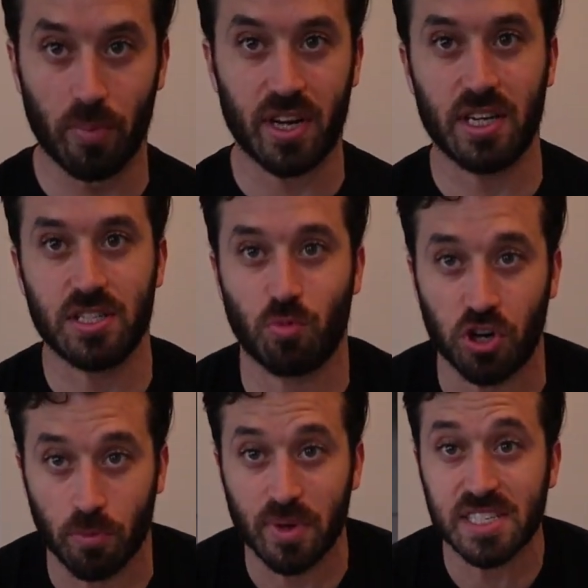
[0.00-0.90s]
because when
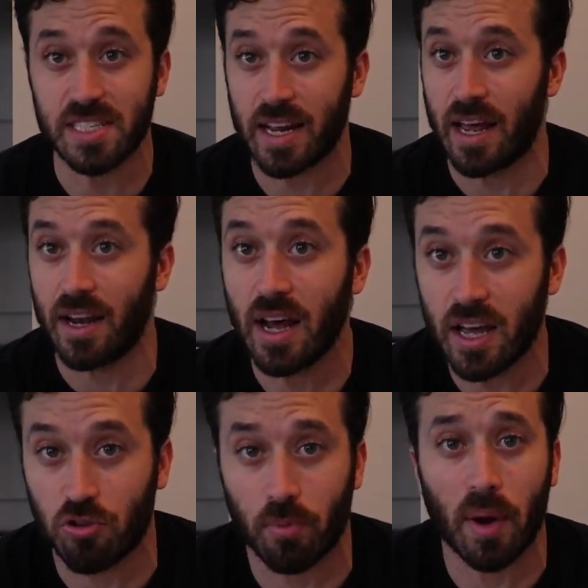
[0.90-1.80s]
you're misting at
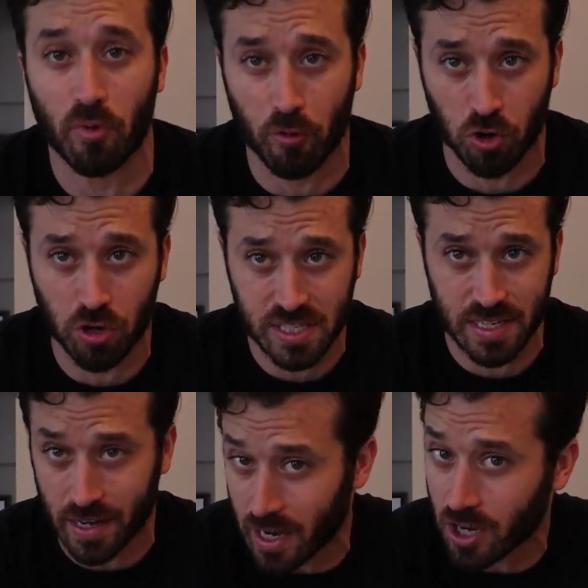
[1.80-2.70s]
night, remember for
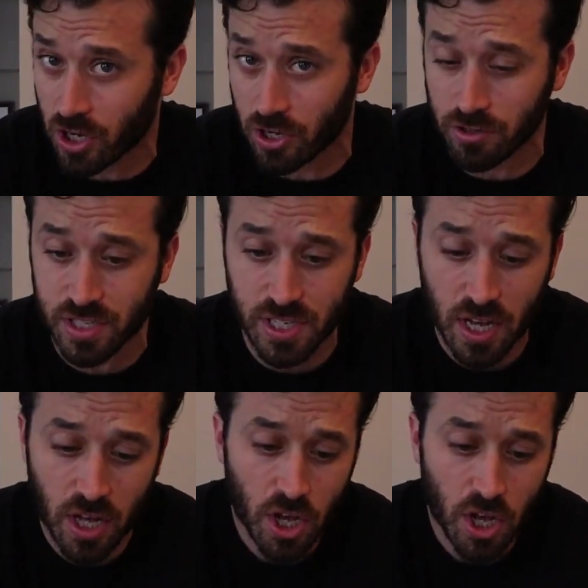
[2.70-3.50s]
crested geckos,